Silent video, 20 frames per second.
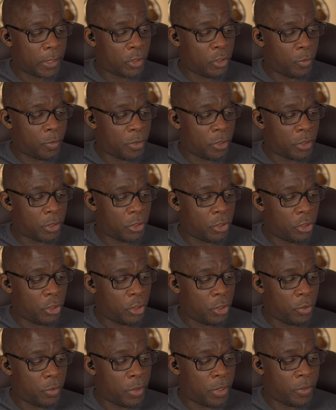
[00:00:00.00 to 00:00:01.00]
you put a
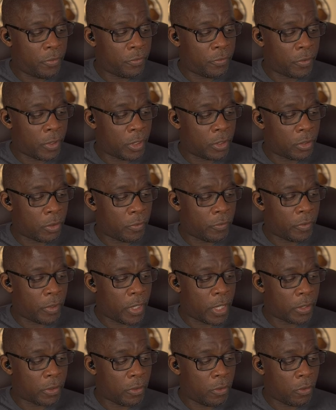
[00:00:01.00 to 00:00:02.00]
2 in front of the
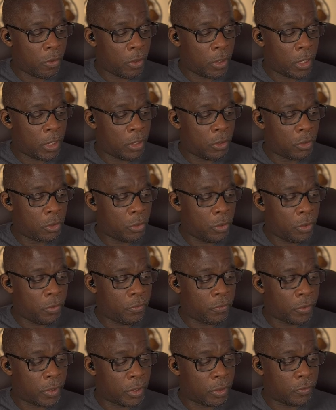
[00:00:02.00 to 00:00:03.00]
ethanol and a 2 in
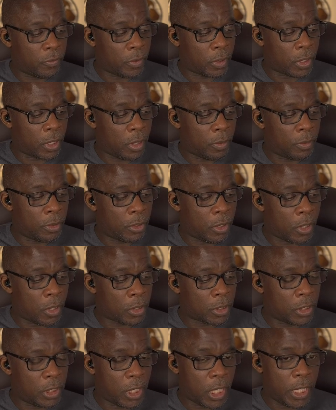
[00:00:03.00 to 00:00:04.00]
front of the carbon
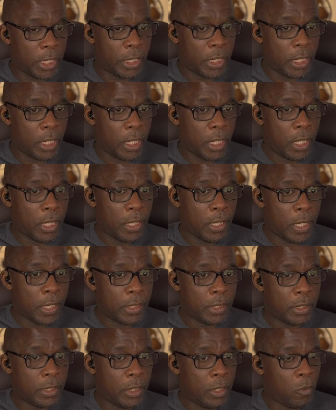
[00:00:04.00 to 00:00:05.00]
dioxide. Let's
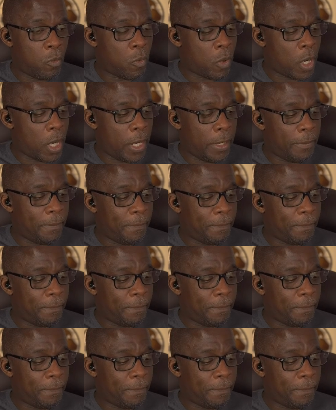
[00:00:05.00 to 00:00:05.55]
see why.